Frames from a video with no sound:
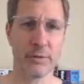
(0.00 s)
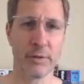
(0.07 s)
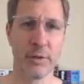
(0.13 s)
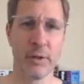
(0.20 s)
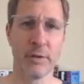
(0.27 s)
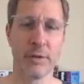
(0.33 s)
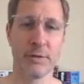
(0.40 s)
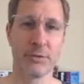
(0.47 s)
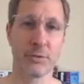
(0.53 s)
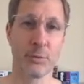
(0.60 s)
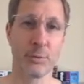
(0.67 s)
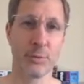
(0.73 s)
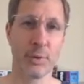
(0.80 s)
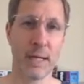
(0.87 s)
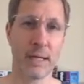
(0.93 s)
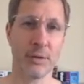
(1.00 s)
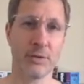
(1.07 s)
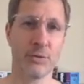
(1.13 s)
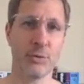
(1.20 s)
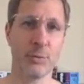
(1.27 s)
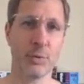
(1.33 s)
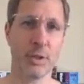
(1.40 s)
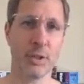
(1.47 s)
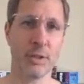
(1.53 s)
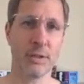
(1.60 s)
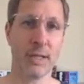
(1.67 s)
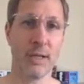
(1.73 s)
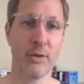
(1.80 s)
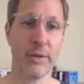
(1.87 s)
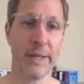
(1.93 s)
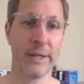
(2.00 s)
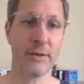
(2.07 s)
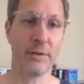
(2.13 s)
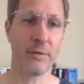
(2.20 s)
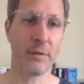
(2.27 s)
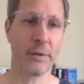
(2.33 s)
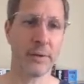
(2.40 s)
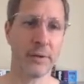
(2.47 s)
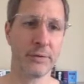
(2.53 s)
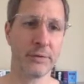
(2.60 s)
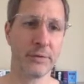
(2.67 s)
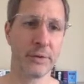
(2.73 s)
this is going to add it to the tail end of the list.